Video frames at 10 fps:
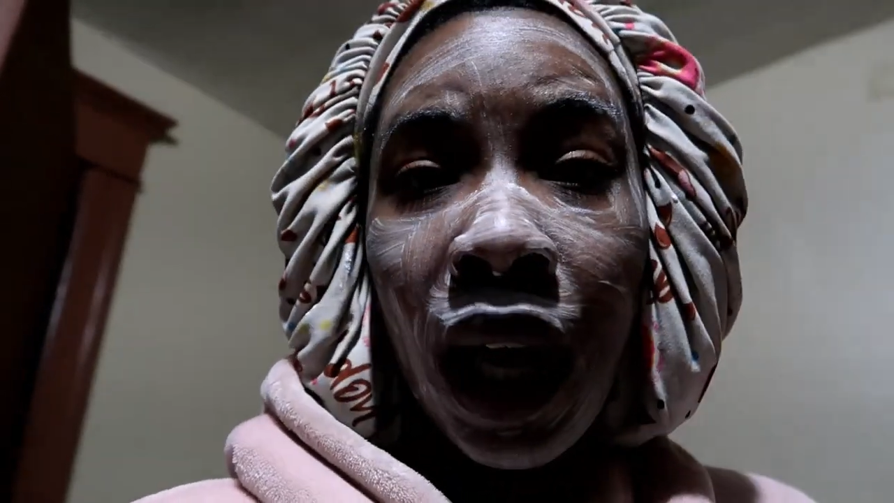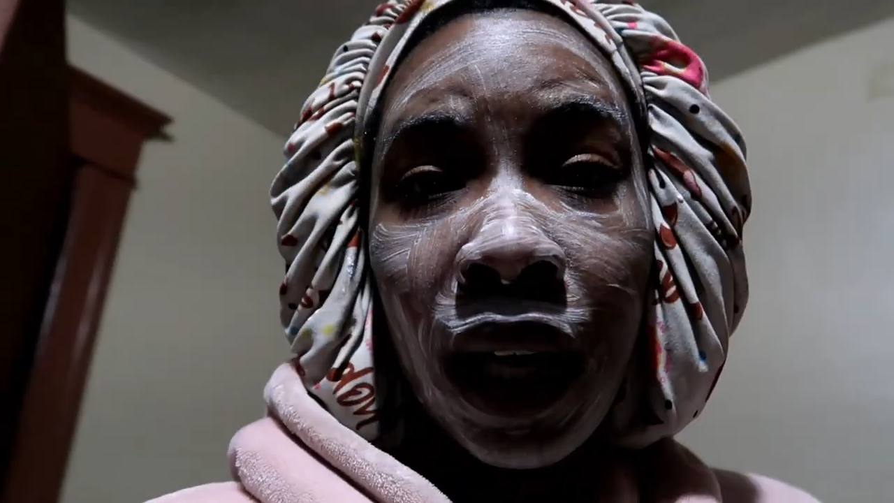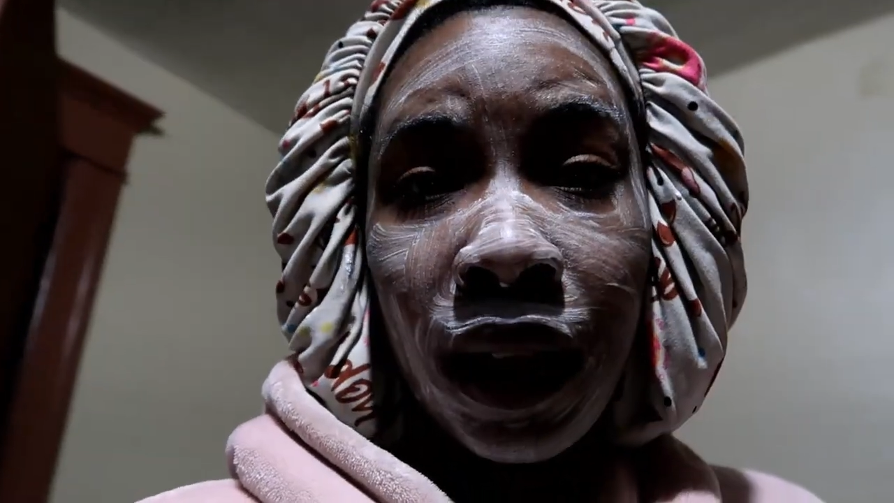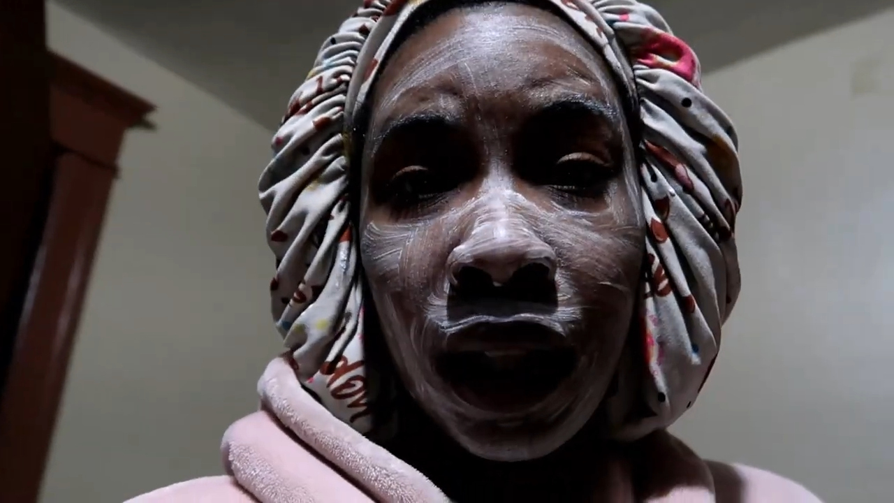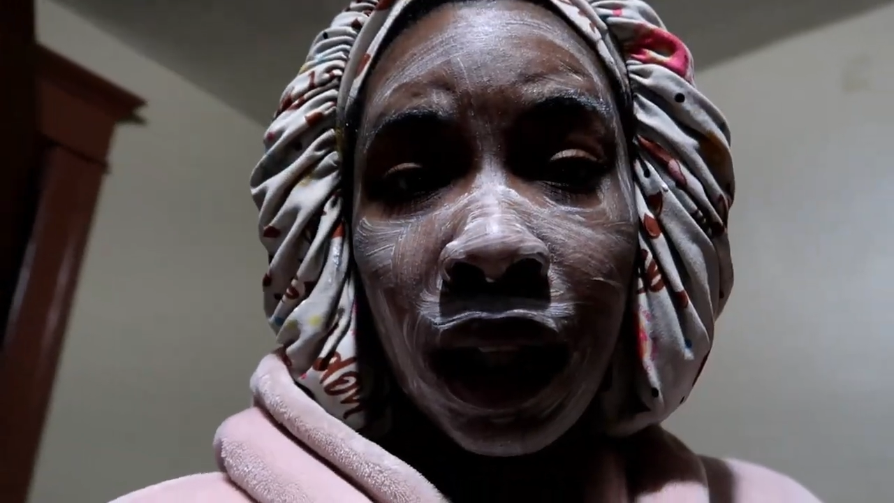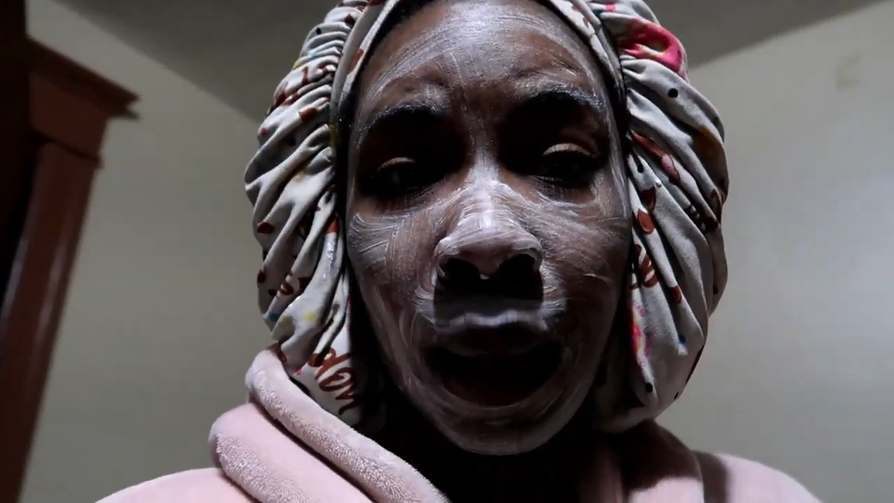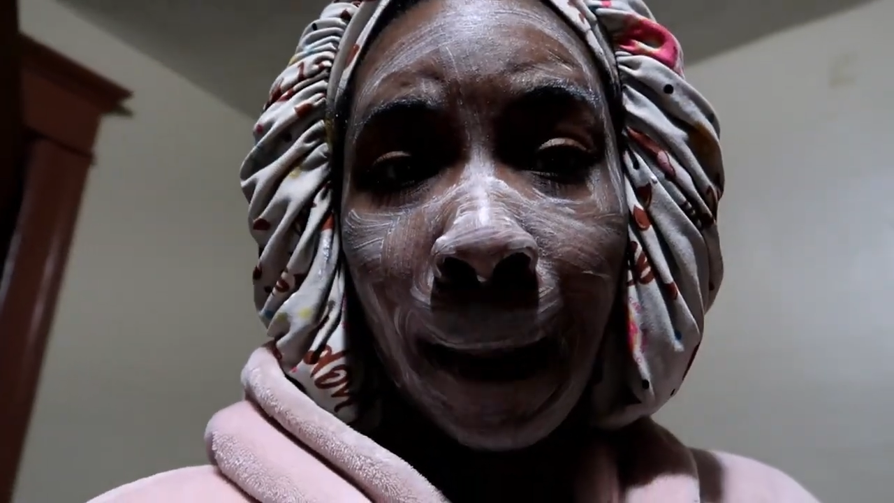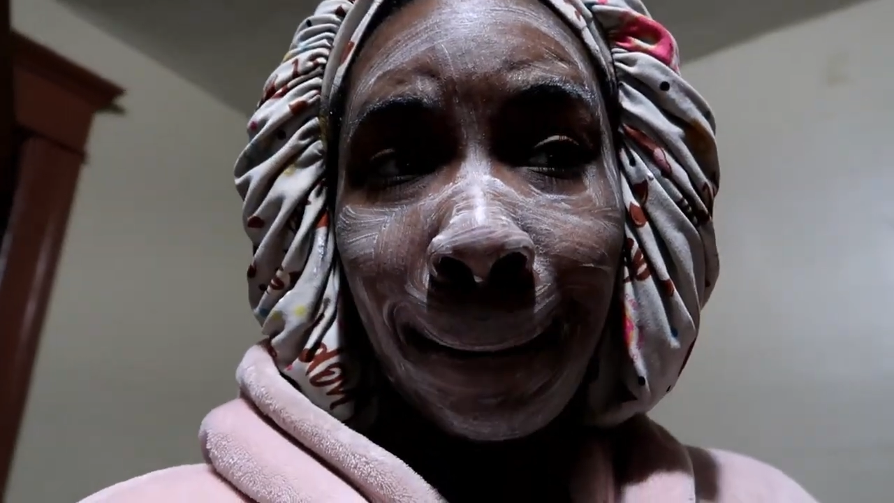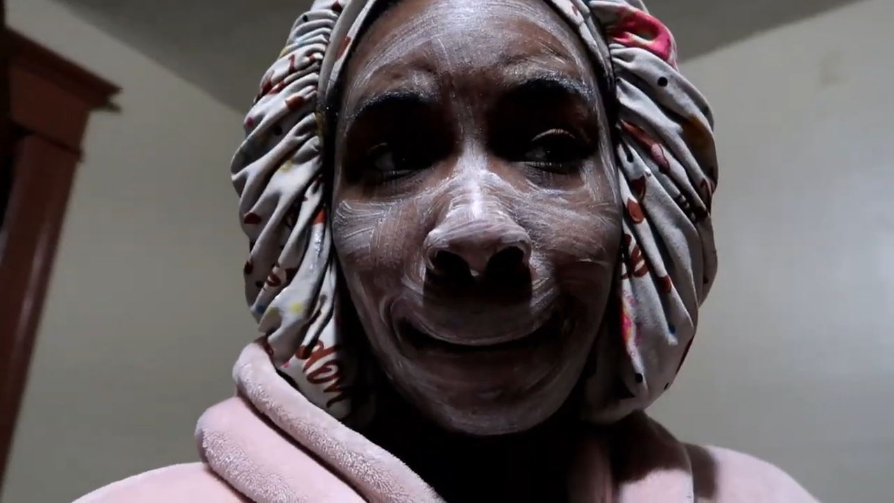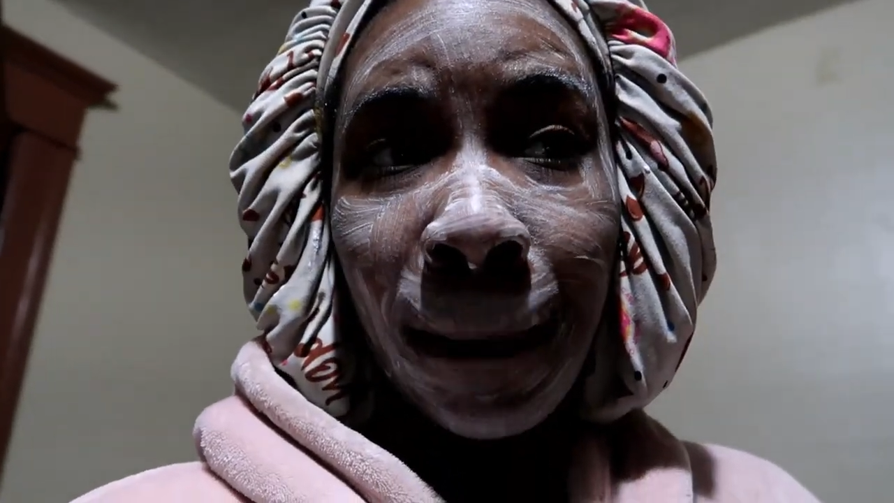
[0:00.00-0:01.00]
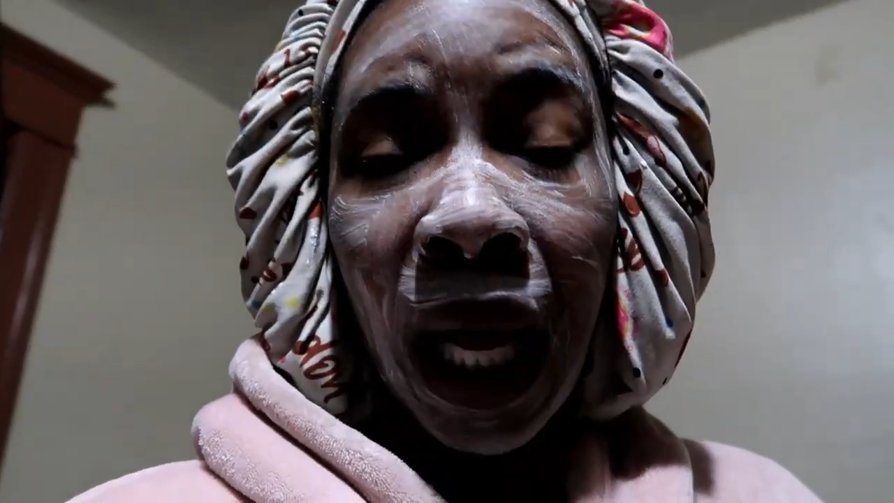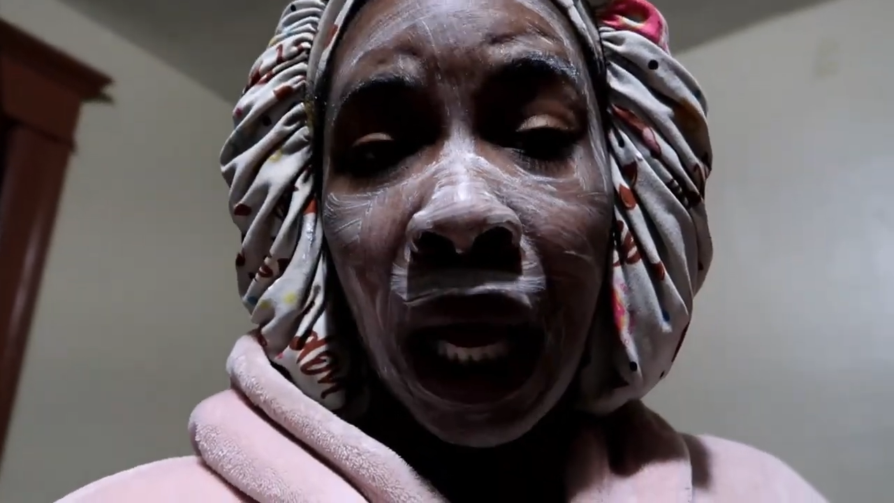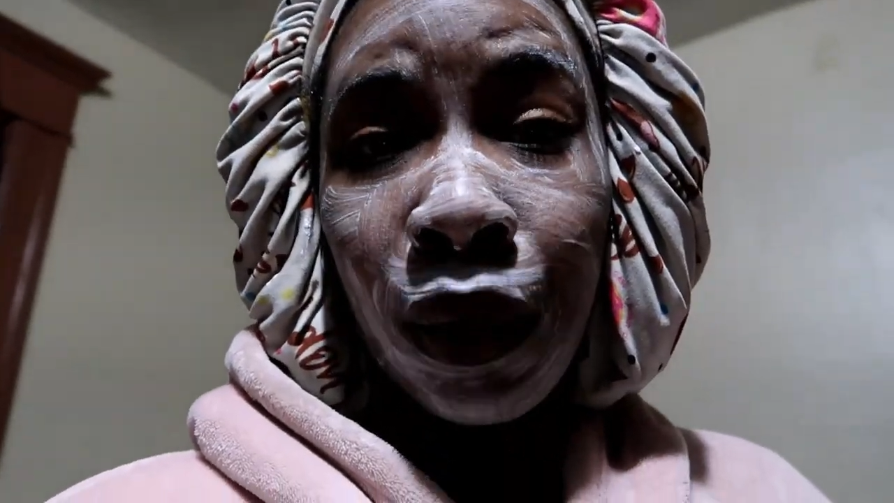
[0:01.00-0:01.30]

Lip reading: and then I